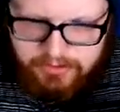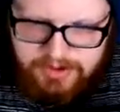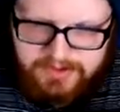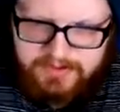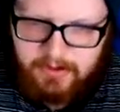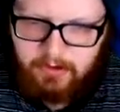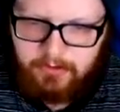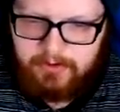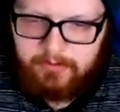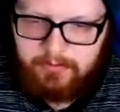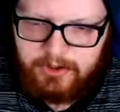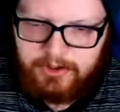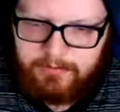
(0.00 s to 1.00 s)
just don't do
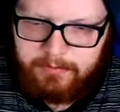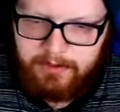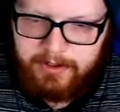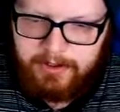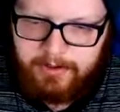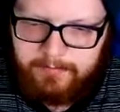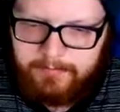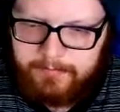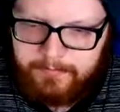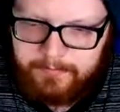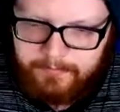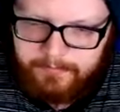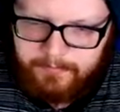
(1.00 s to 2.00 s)
much, Porygon.
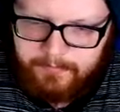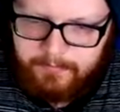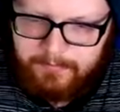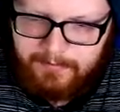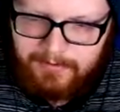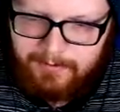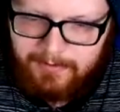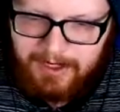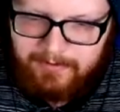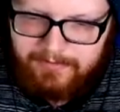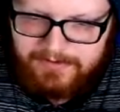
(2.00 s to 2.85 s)
I'm kind of